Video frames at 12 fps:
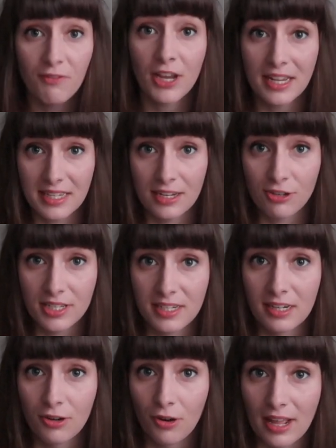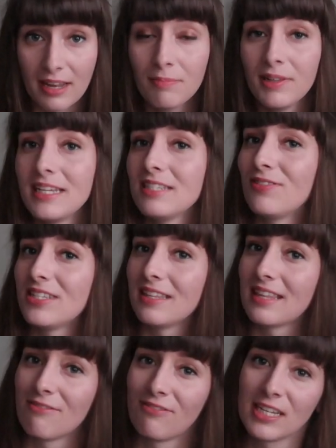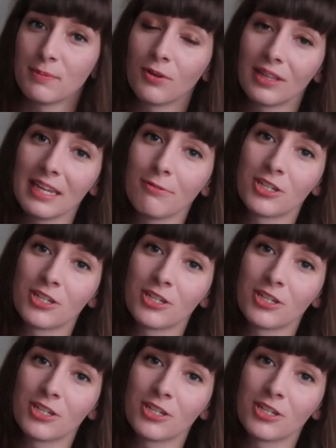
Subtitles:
If you guys are interested in Noren, please visit their Facebook link,